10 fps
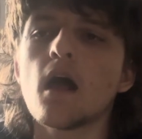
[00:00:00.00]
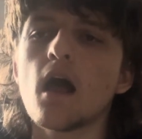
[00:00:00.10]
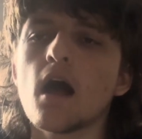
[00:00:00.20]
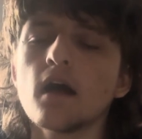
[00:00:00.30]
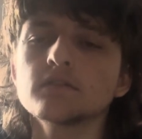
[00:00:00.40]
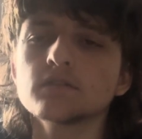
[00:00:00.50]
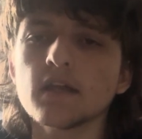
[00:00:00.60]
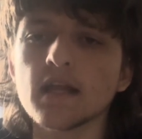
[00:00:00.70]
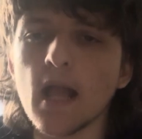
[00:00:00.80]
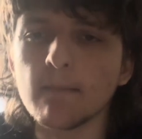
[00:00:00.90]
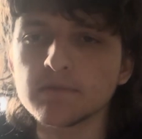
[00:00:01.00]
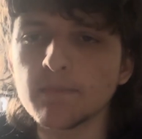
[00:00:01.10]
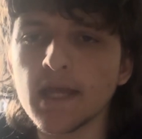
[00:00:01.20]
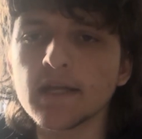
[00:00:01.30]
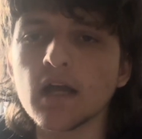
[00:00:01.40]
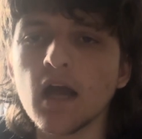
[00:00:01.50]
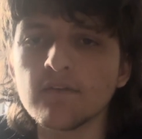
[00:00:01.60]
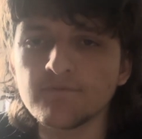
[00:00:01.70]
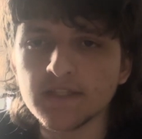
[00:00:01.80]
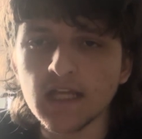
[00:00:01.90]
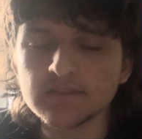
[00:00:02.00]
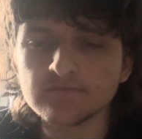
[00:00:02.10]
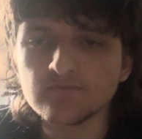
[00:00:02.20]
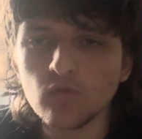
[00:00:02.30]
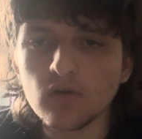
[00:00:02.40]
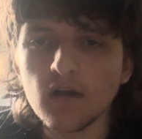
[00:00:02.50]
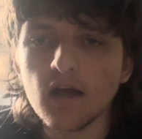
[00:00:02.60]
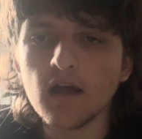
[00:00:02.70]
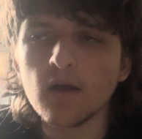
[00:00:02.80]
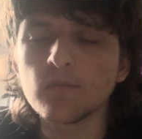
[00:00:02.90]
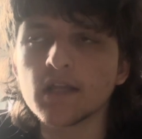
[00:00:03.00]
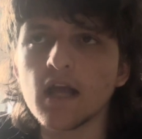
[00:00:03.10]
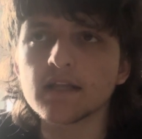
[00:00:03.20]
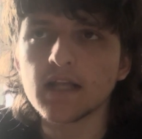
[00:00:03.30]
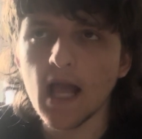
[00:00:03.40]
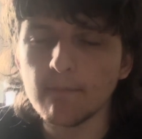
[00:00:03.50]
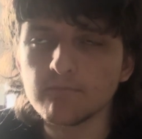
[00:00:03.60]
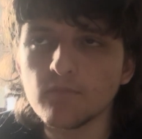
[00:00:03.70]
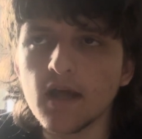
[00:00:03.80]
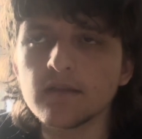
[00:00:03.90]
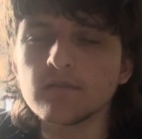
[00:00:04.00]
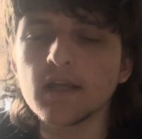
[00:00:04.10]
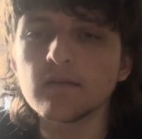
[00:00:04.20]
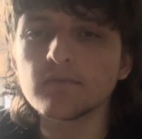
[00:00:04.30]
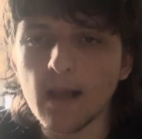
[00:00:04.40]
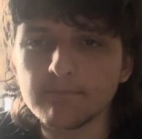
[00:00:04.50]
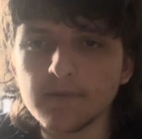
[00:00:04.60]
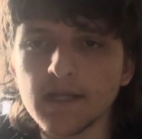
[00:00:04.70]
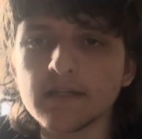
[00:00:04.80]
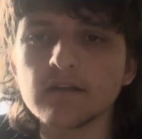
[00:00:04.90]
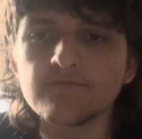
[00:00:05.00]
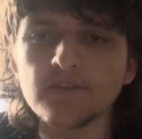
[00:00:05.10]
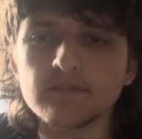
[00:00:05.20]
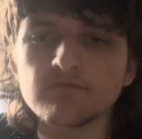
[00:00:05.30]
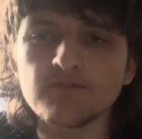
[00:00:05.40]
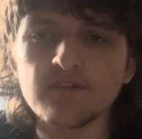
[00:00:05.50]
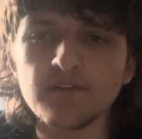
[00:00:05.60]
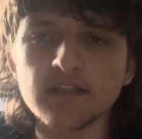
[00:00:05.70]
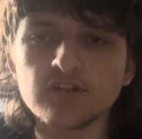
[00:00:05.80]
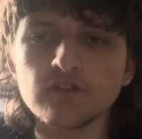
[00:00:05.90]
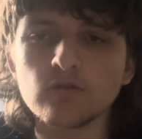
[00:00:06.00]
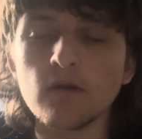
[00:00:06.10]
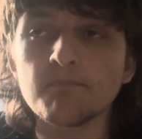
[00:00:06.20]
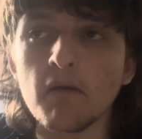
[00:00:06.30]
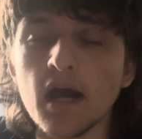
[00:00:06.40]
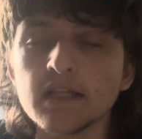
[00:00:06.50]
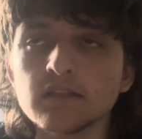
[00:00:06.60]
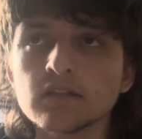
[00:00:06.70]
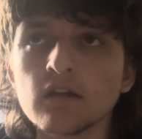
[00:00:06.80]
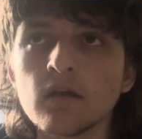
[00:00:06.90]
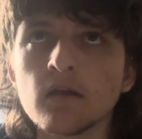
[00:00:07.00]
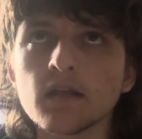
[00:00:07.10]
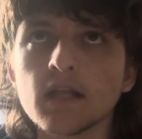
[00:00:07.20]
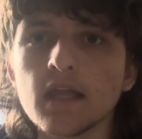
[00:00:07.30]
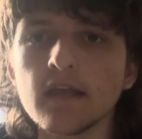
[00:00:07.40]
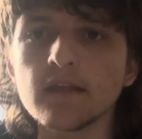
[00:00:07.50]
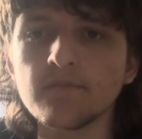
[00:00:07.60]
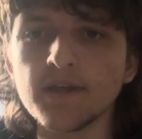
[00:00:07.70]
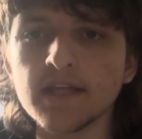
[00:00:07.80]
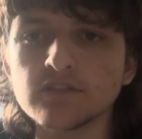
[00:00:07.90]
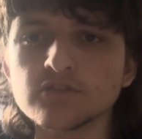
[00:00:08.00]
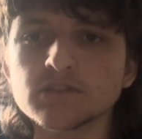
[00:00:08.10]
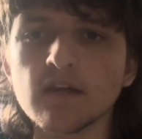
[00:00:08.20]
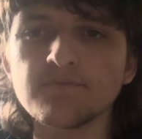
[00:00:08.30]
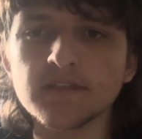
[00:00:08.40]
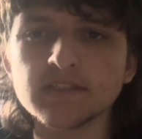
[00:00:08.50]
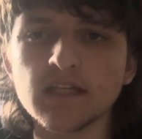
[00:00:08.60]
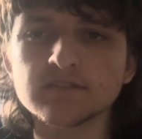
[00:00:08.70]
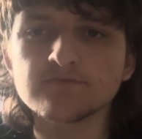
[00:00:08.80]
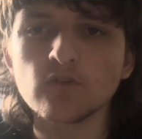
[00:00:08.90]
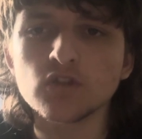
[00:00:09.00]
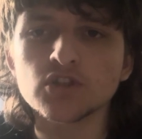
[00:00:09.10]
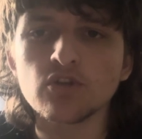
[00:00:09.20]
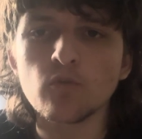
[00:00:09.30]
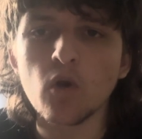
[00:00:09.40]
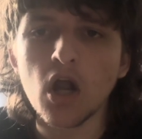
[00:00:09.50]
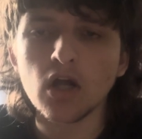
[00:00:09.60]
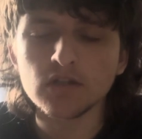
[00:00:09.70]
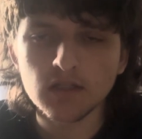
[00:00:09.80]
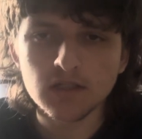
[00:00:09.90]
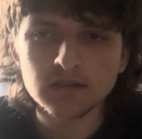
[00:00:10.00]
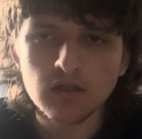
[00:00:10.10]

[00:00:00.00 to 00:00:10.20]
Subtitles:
Captain America and Fantastic Four, and we got and then Captain America reveals with plans to the Avengers and Fantastic Four to Wakanda.